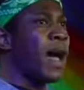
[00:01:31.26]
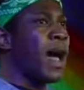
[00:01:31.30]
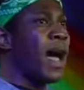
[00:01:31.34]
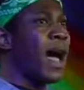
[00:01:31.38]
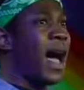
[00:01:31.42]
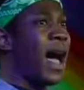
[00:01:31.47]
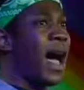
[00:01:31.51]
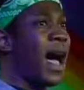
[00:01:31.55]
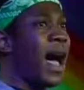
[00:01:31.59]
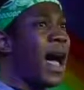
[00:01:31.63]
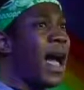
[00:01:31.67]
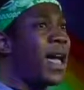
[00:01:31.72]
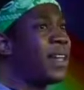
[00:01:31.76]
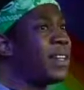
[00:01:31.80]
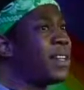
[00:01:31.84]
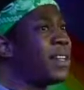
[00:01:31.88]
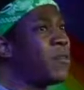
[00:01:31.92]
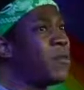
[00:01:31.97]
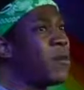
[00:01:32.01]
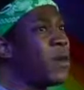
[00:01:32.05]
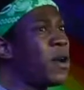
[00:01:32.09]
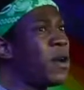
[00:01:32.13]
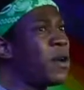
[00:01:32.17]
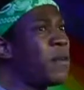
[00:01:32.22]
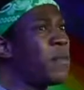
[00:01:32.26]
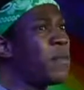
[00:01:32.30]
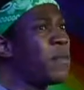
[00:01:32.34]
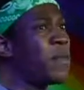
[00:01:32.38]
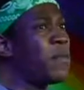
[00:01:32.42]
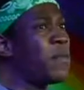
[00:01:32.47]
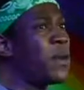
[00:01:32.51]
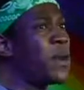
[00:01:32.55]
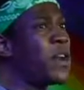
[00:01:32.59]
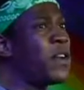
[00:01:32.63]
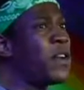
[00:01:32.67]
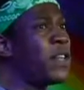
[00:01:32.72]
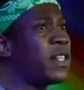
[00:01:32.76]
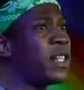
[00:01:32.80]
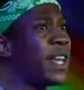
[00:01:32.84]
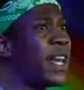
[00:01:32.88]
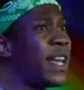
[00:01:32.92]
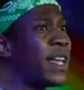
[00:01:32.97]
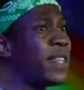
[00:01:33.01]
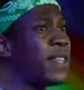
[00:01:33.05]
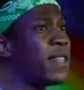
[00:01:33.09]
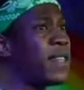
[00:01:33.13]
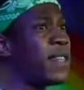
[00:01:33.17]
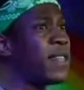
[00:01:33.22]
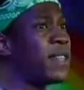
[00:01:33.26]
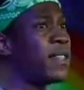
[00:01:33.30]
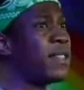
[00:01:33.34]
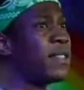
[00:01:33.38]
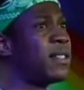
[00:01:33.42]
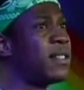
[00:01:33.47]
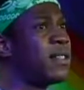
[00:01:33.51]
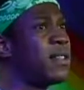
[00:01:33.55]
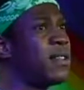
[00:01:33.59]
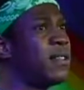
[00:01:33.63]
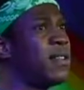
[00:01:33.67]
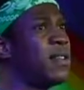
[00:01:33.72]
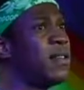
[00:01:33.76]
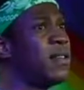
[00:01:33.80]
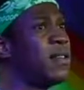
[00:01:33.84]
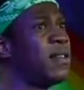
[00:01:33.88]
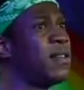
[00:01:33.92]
I didn't want to be burned like this.